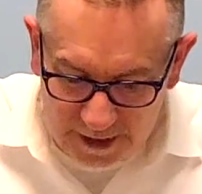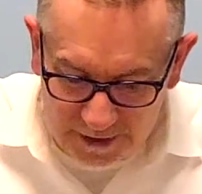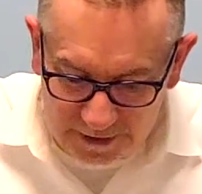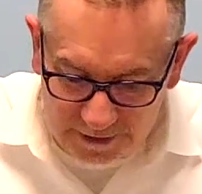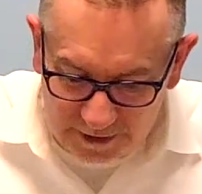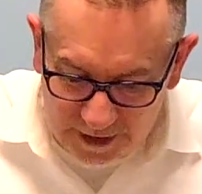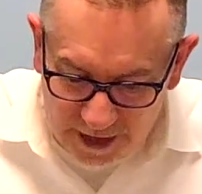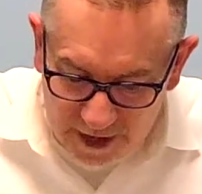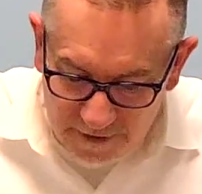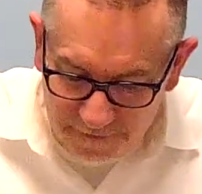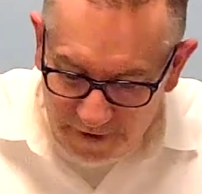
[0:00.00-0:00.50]

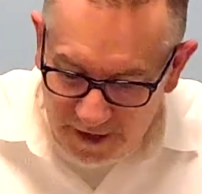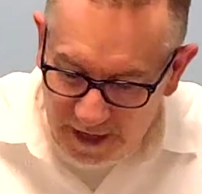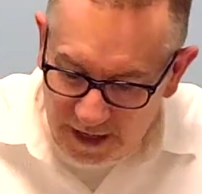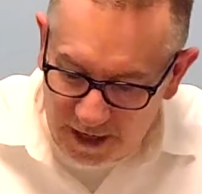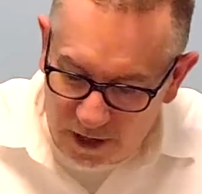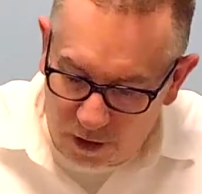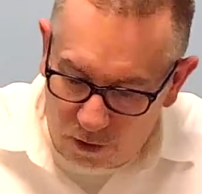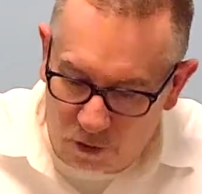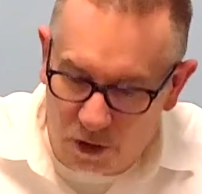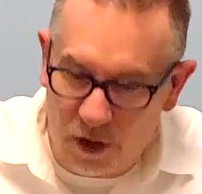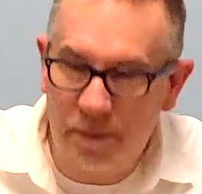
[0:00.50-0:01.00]

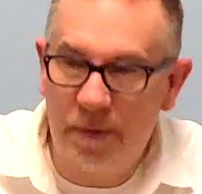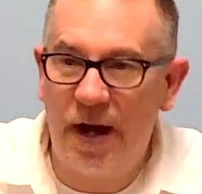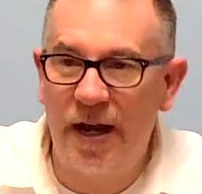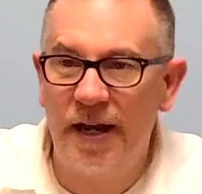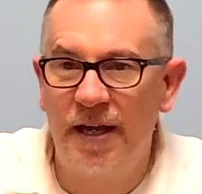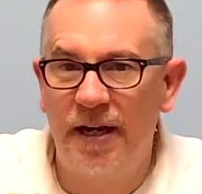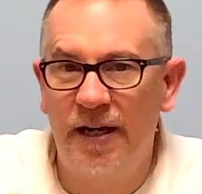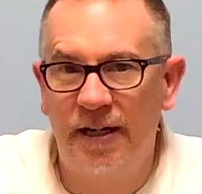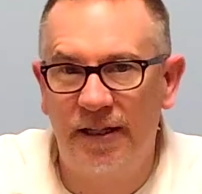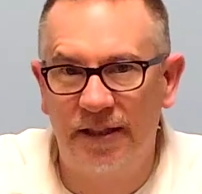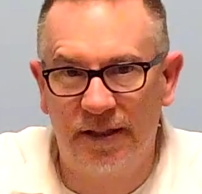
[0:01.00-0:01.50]
loving or am
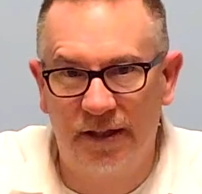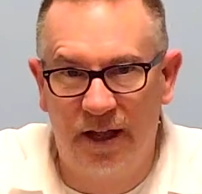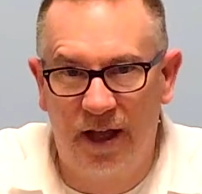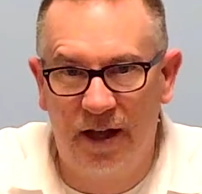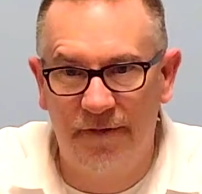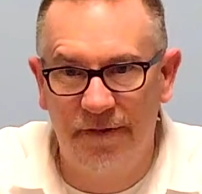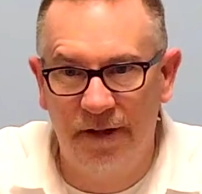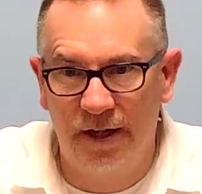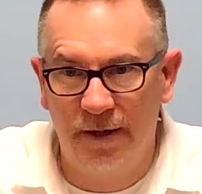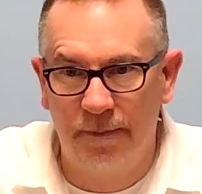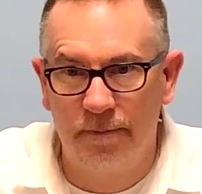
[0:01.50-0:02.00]
I
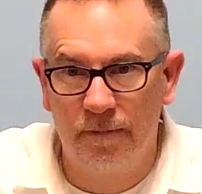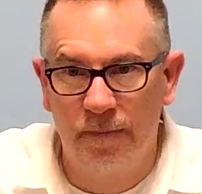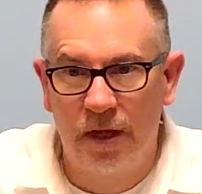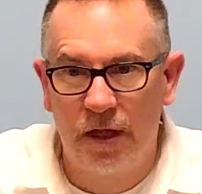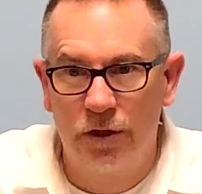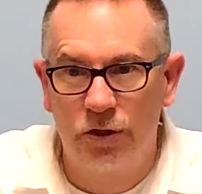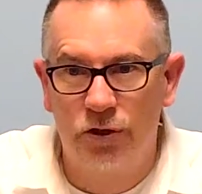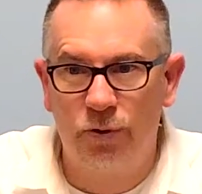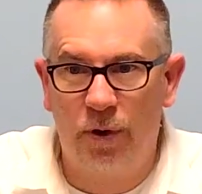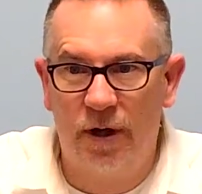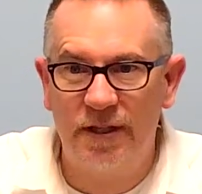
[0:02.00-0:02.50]
unloving?
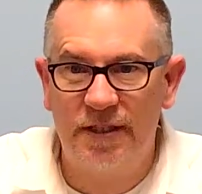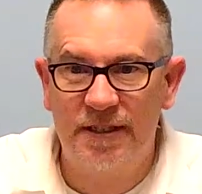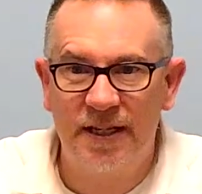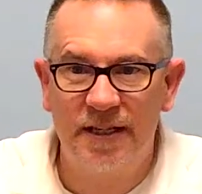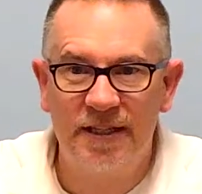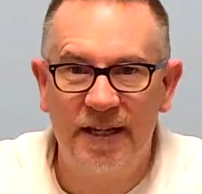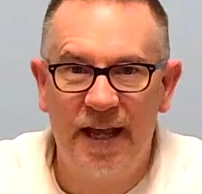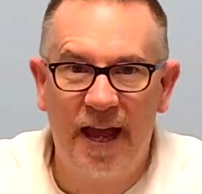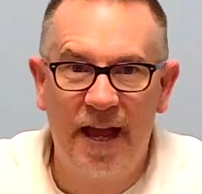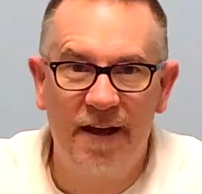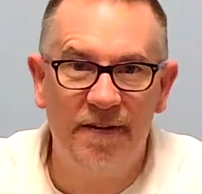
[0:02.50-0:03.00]
Do I
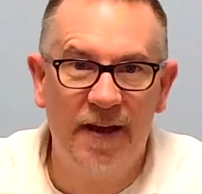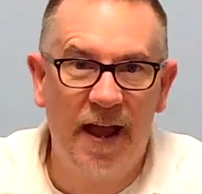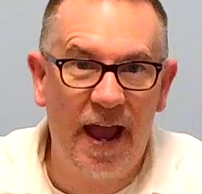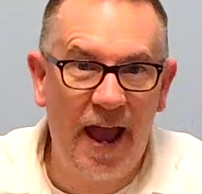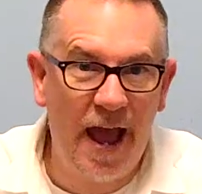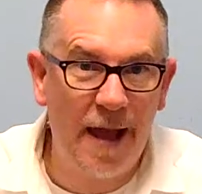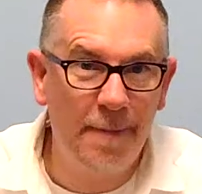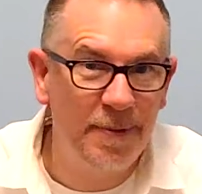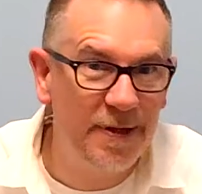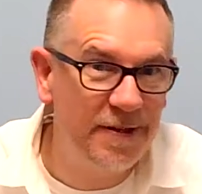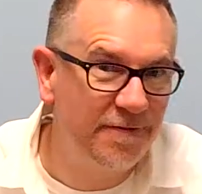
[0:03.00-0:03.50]
tend to have a
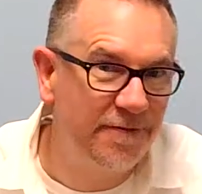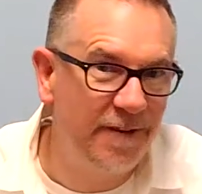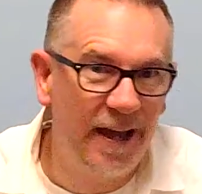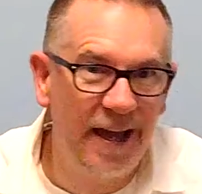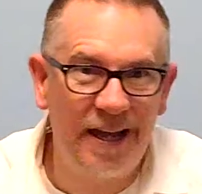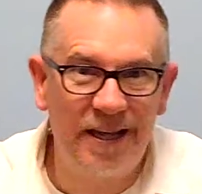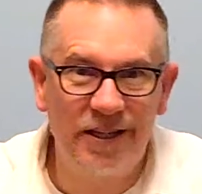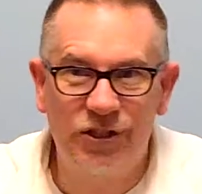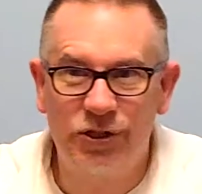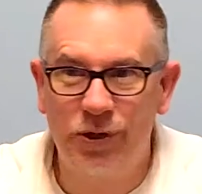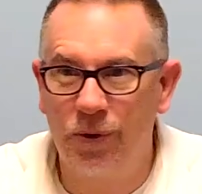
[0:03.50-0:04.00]
happy
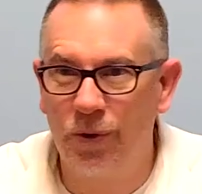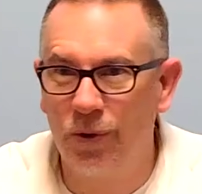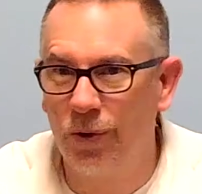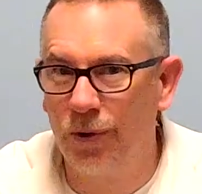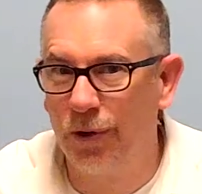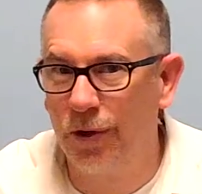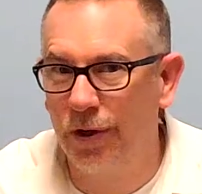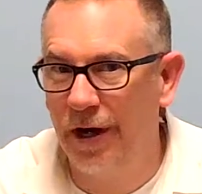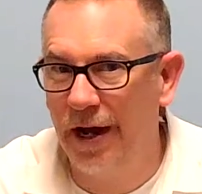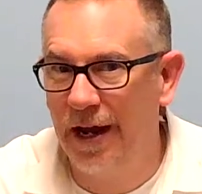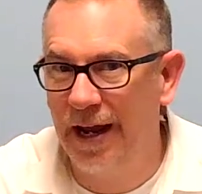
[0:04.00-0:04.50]
face
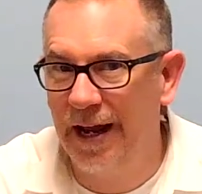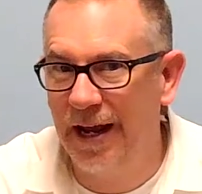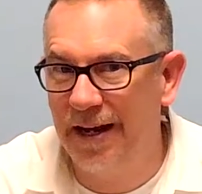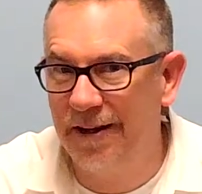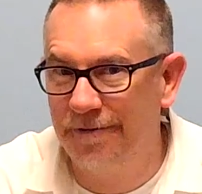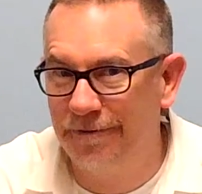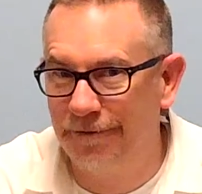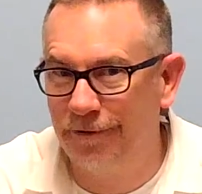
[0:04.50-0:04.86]
or a